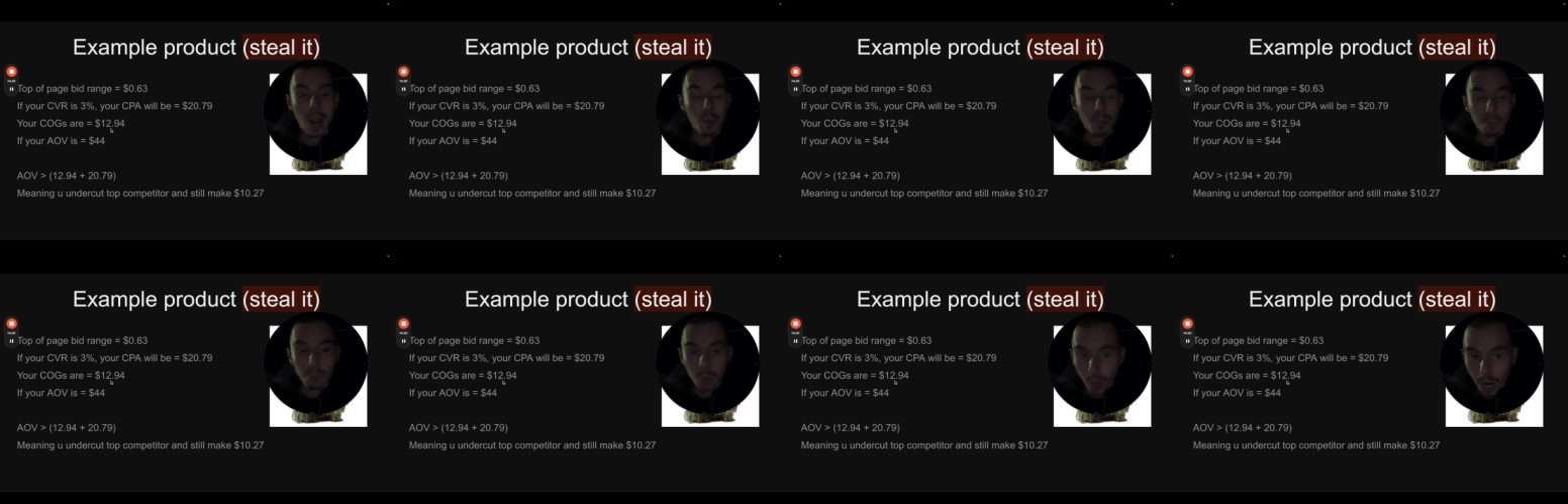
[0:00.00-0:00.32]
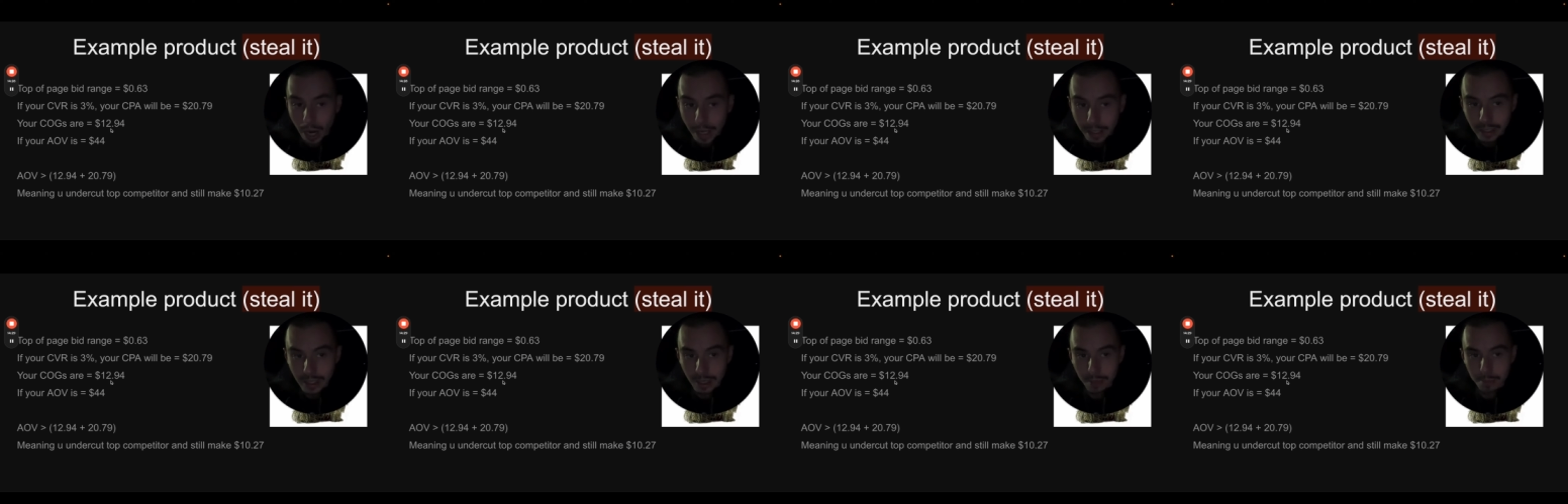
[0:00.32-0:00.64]

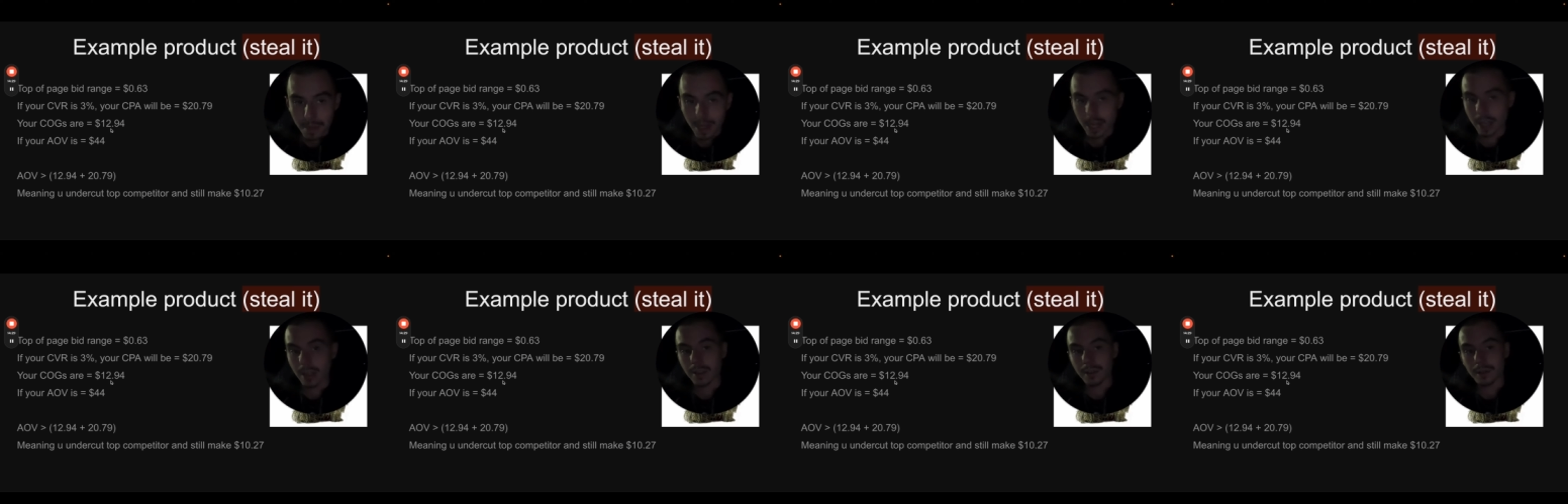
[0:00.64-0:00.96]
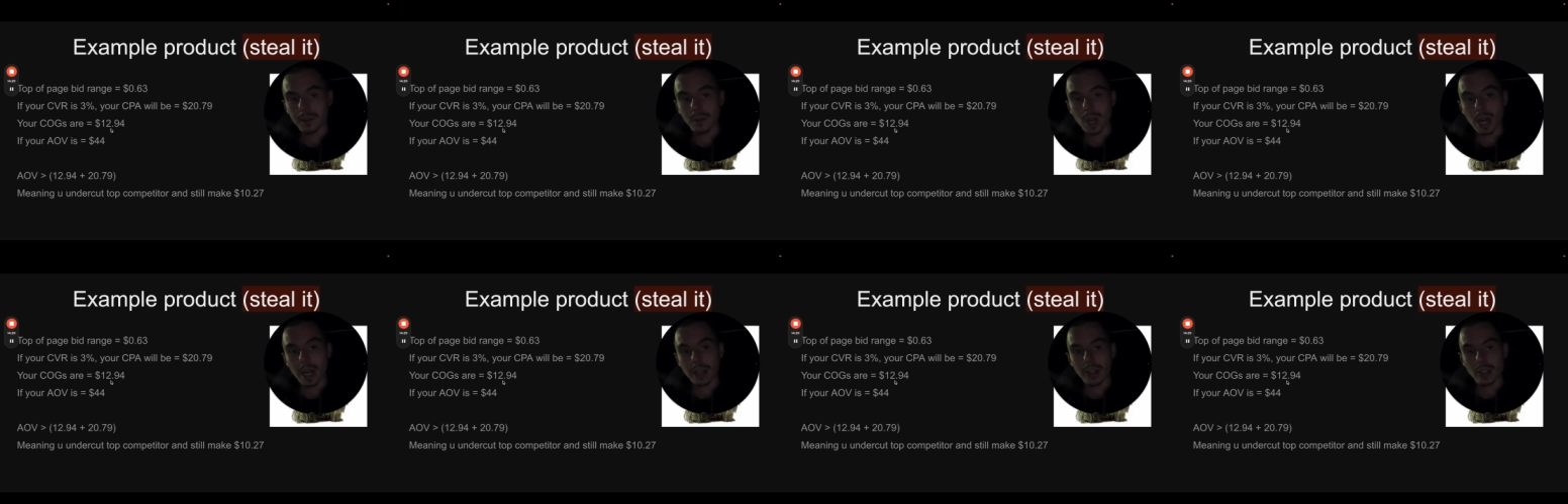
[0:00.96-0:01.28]
price competitive
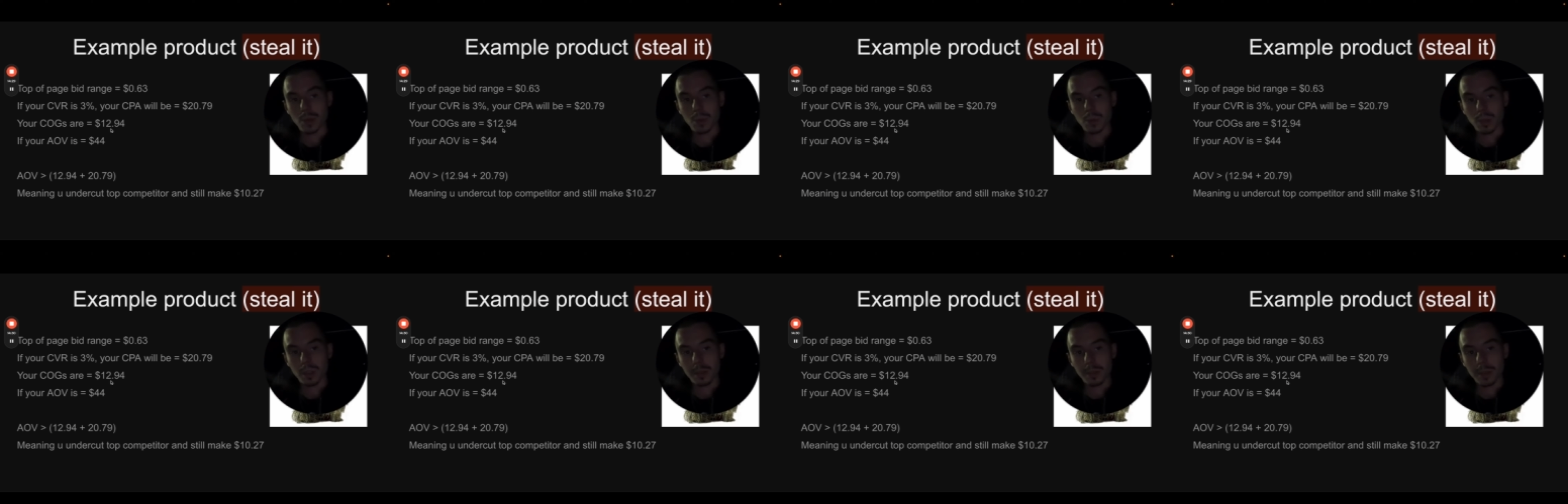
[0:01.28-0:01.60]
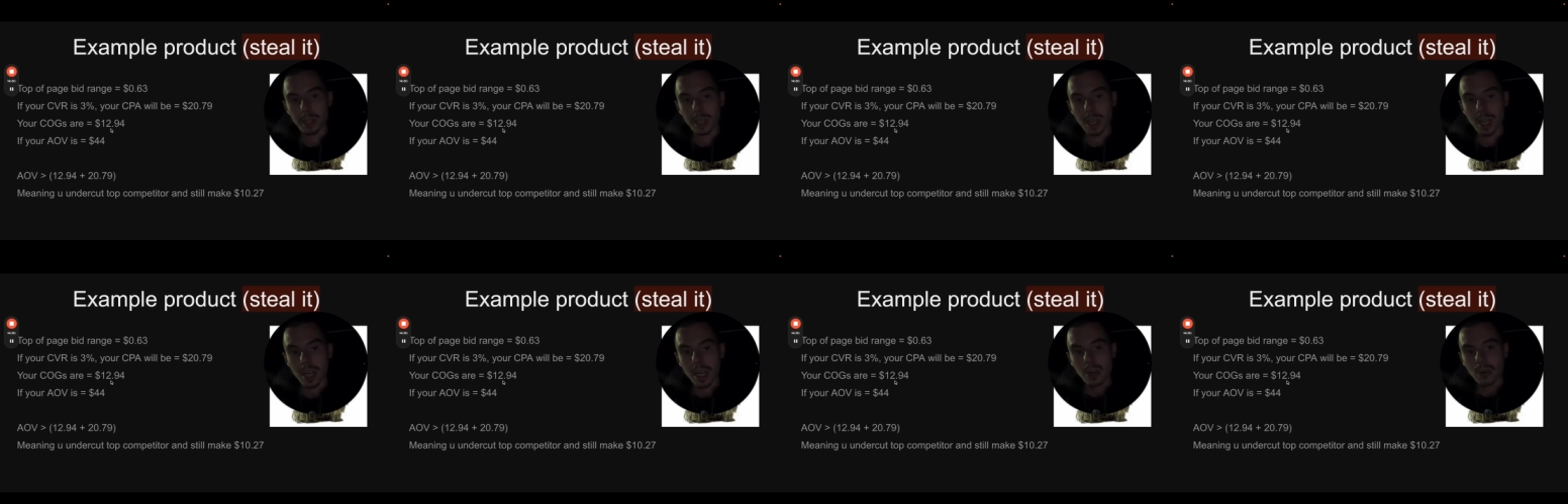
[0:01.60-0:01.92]
you actually want to
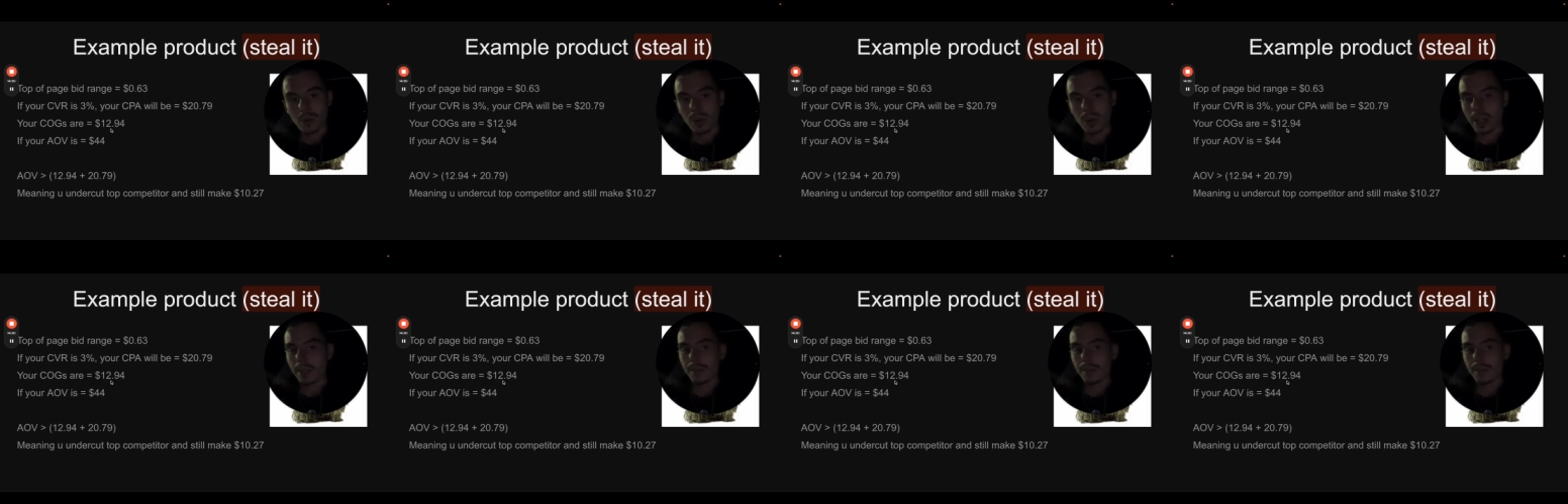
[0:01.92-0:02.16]
be, right?